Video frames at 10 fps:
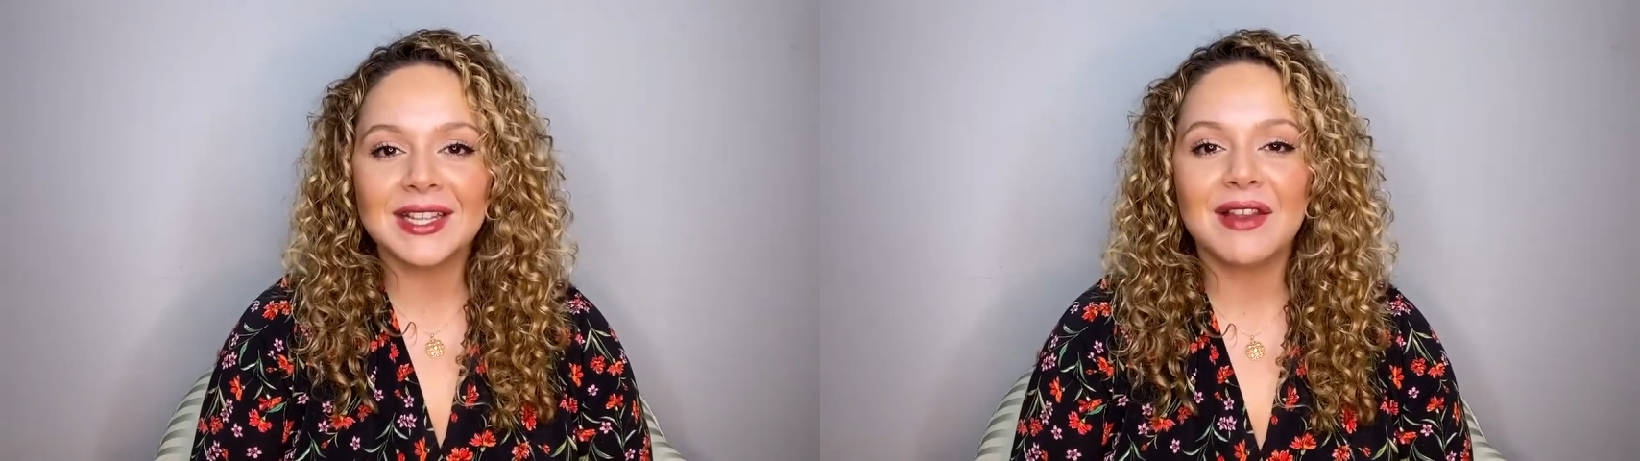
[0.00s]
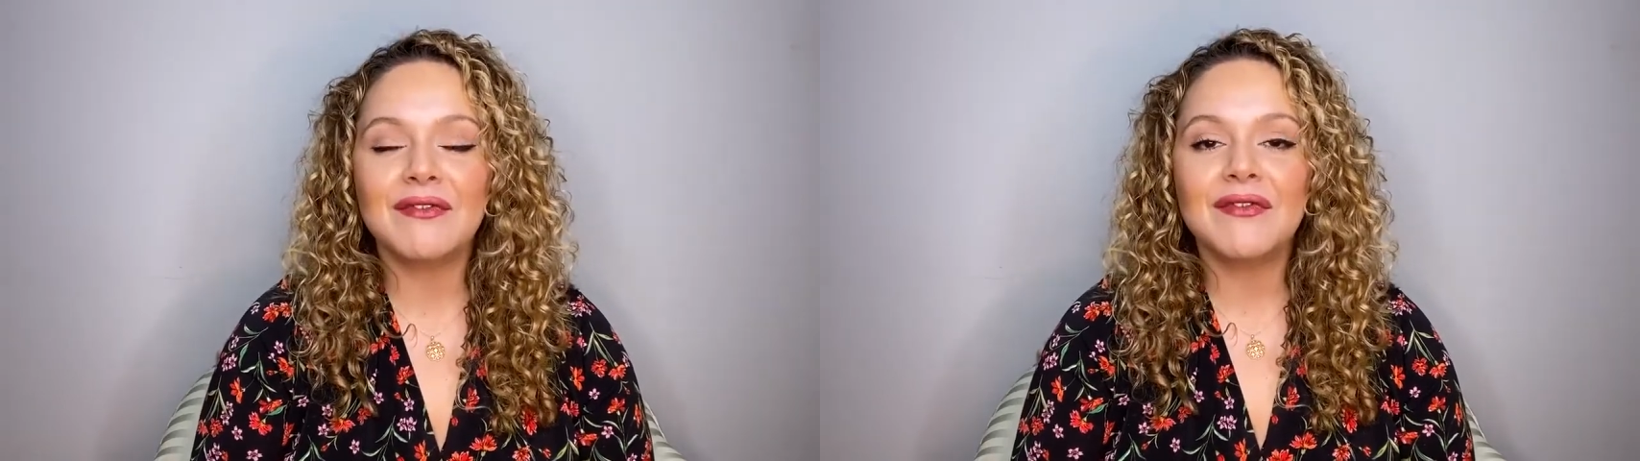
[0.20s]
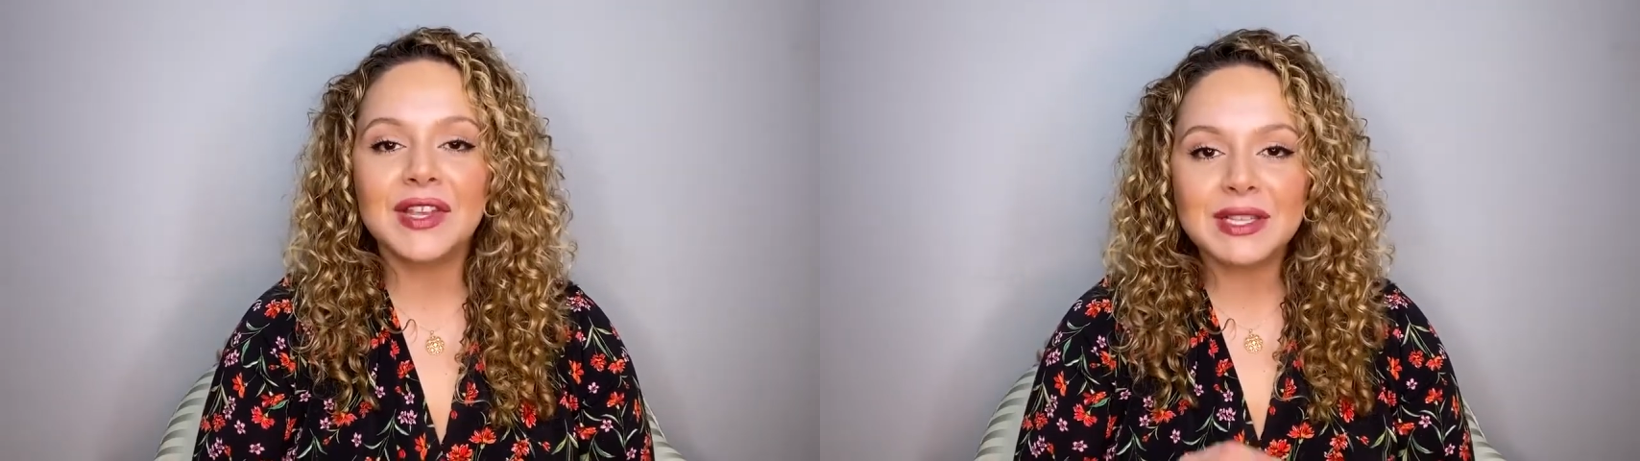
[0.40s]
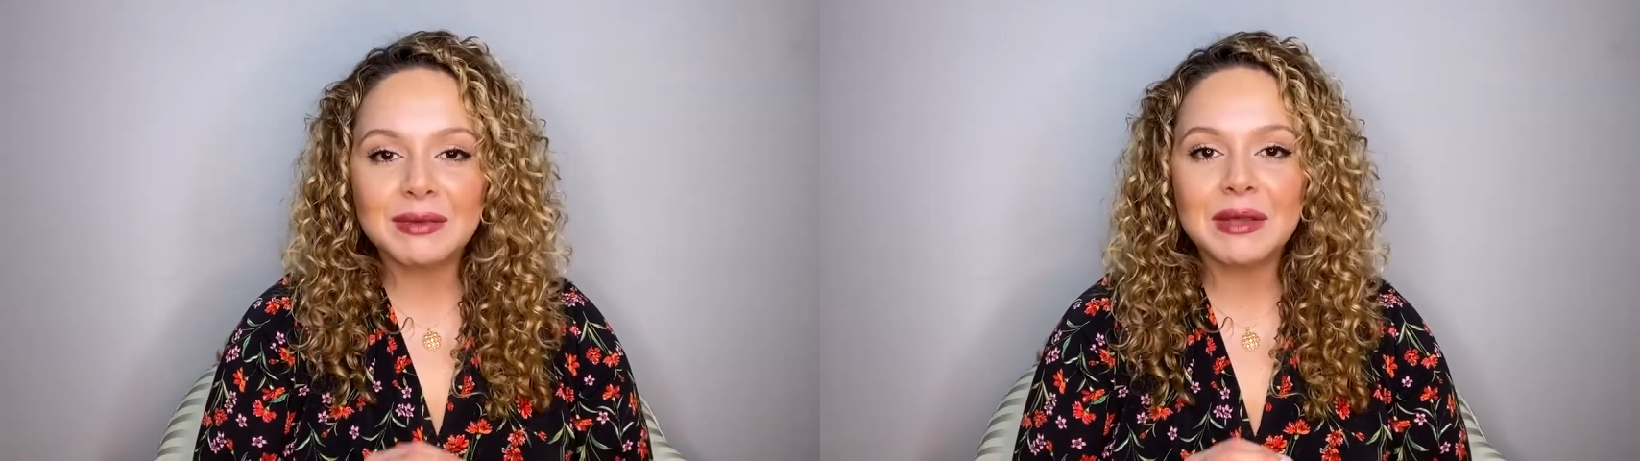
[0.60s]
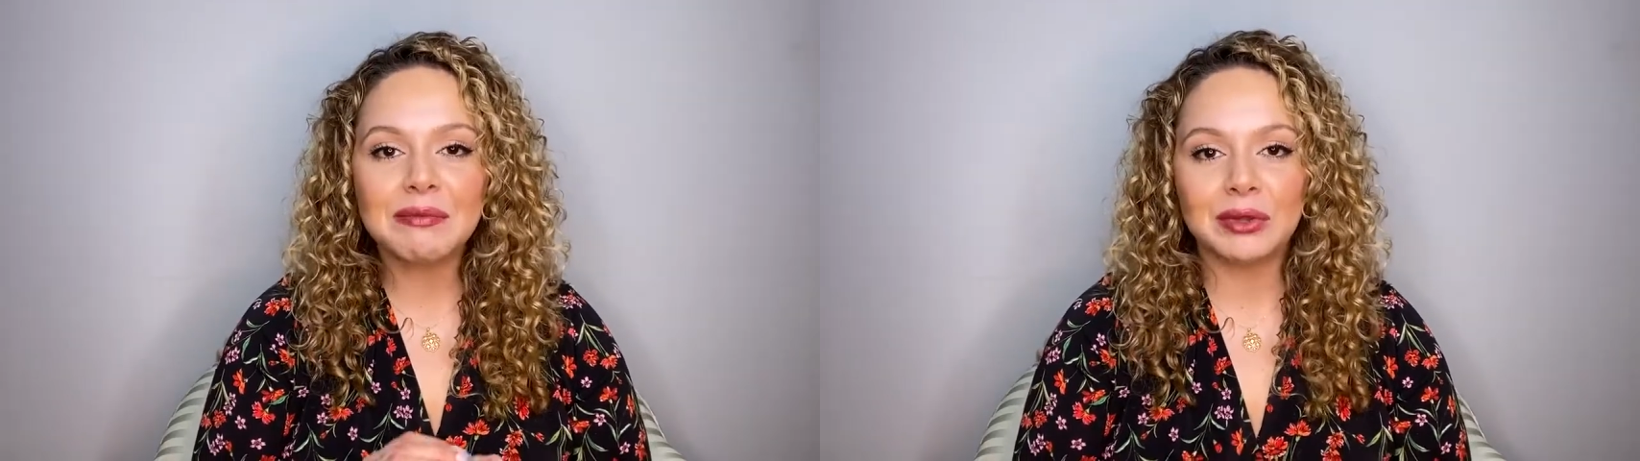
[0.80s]
and
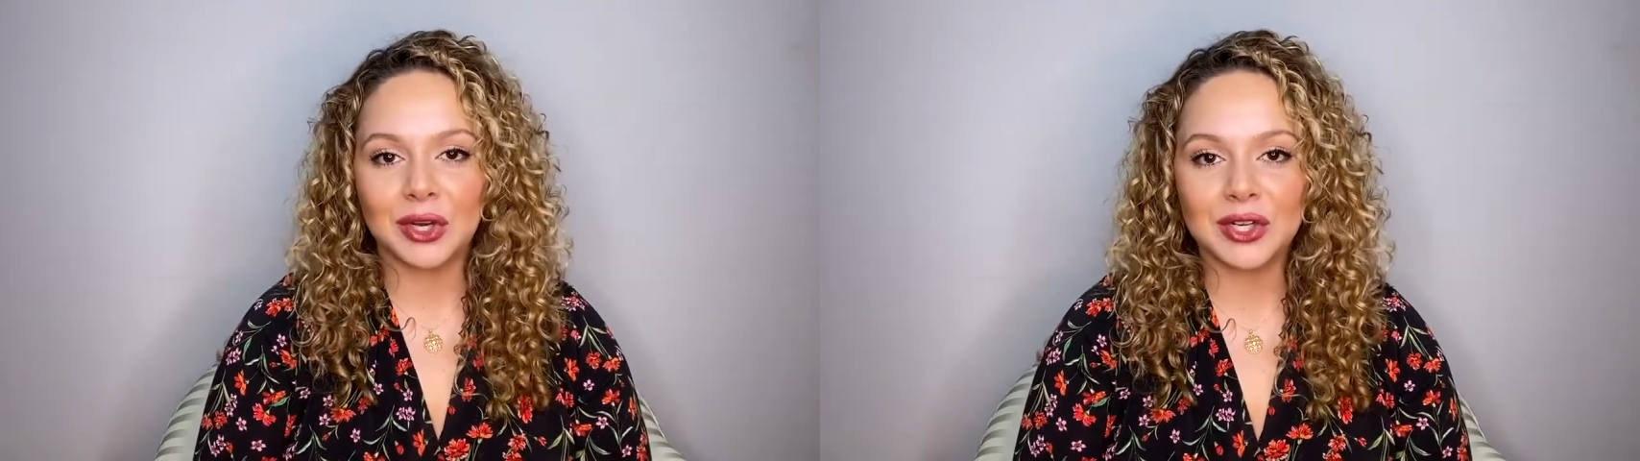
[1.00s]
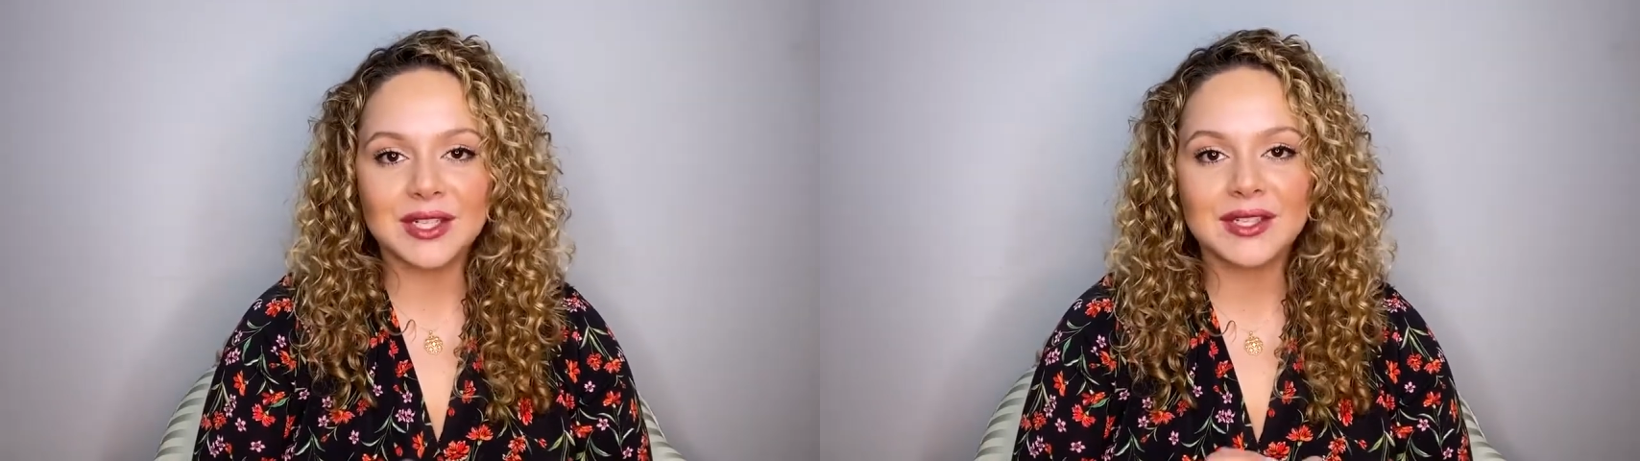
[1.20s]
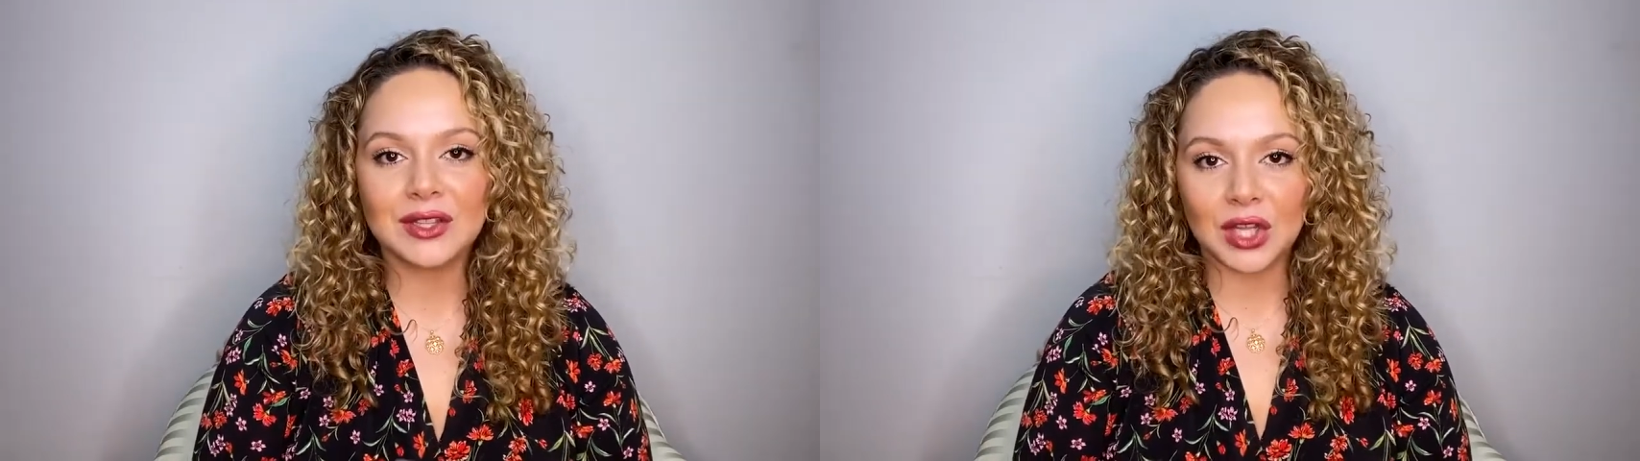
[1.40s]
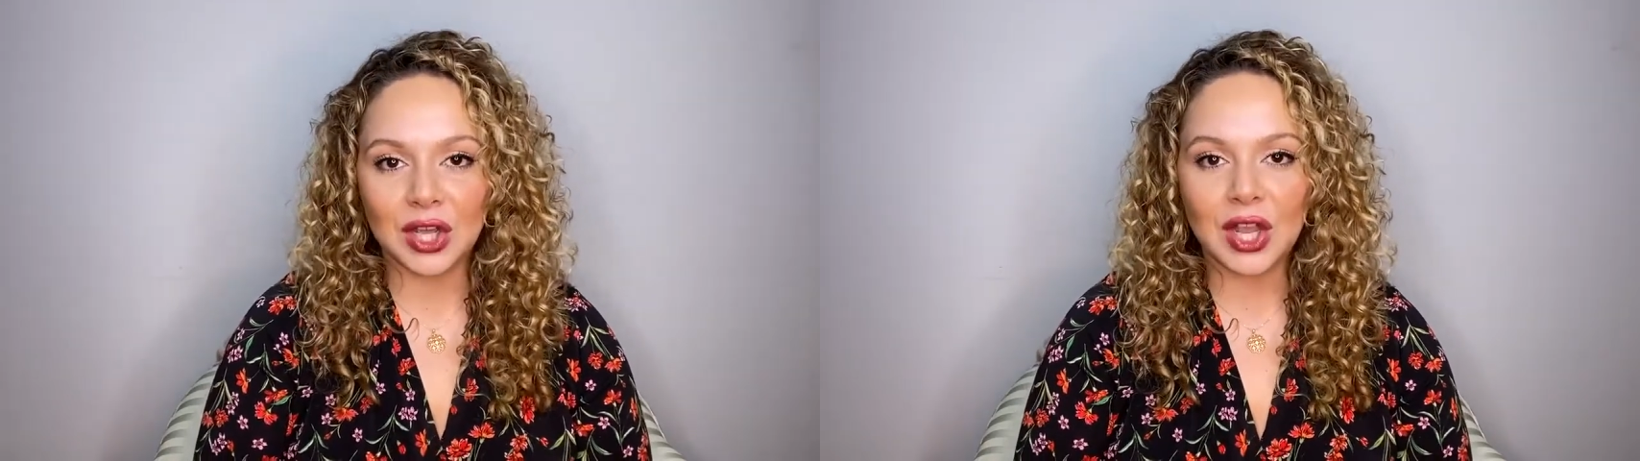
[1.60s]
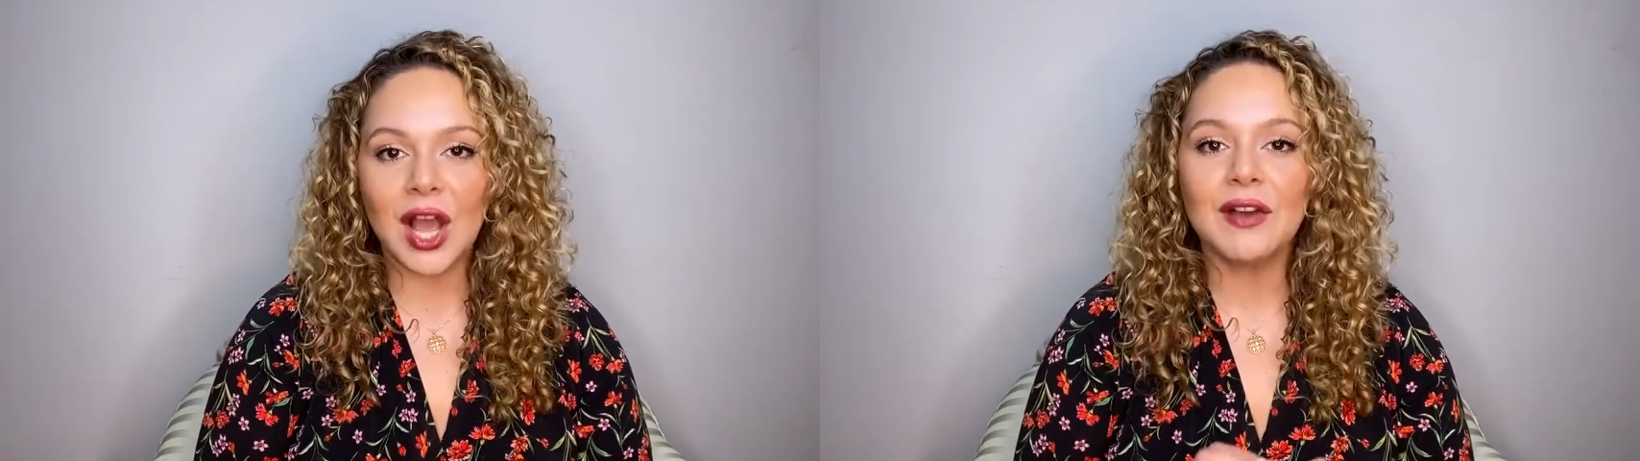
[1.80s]
visibly blurs the
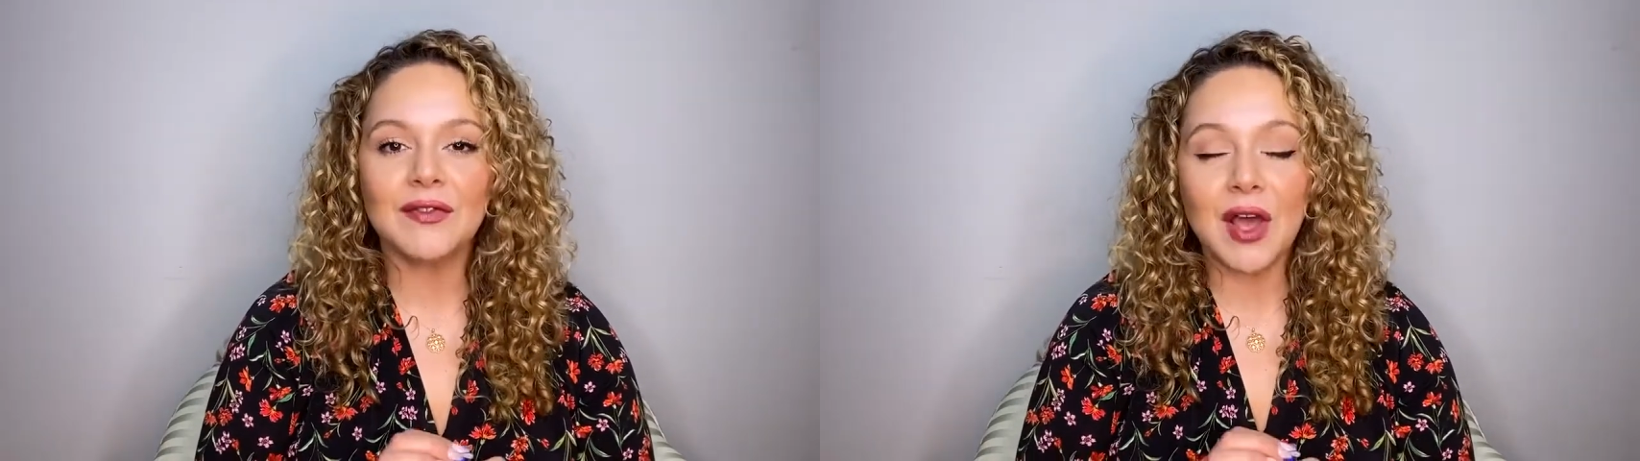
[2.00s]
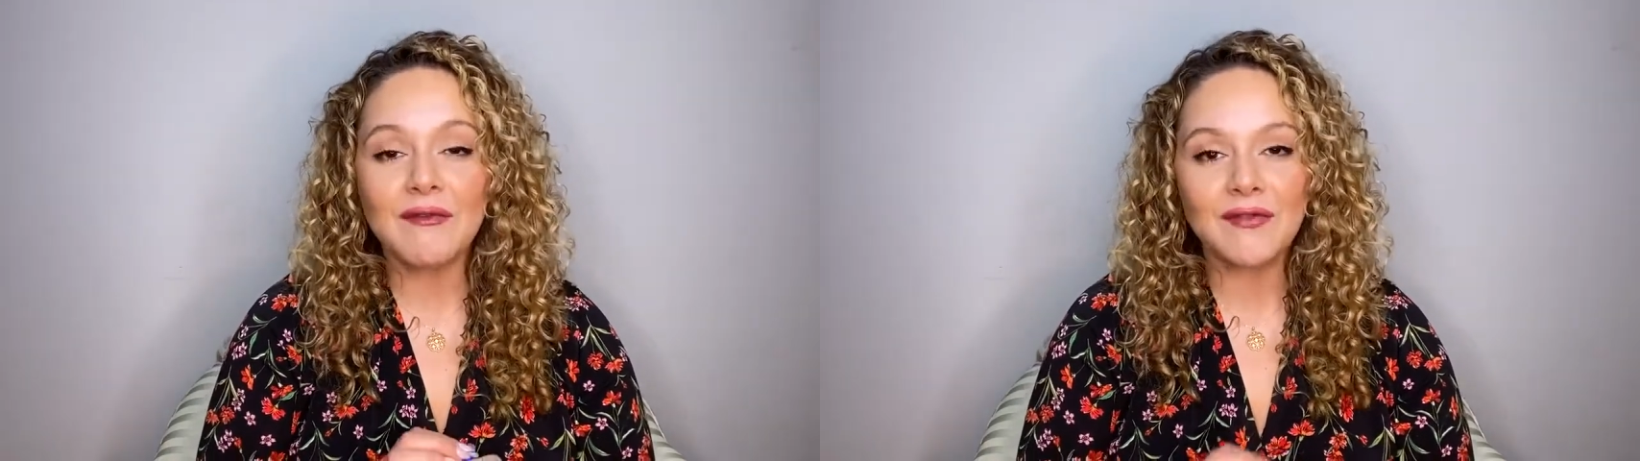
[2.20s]
look of